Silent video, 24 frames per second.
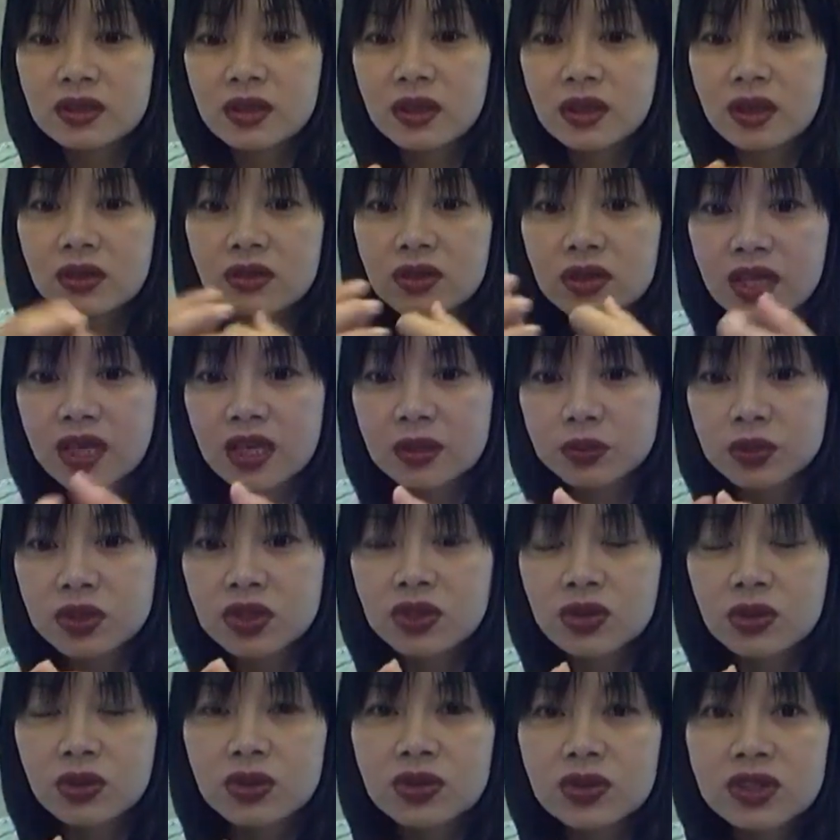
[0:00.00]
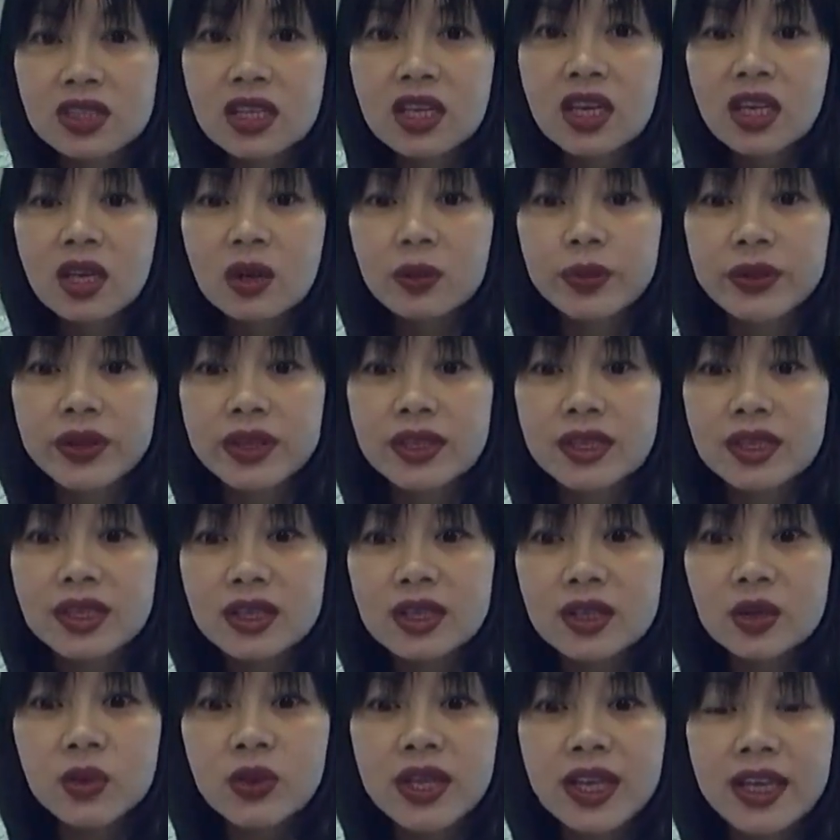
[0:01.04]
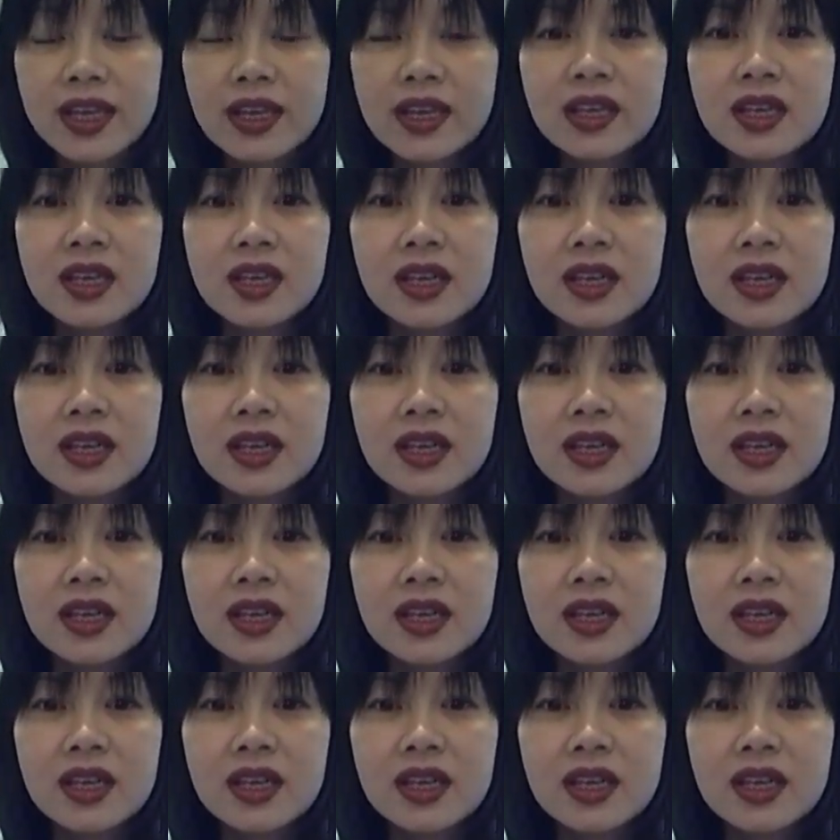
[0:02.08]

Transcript: and capsules. But do they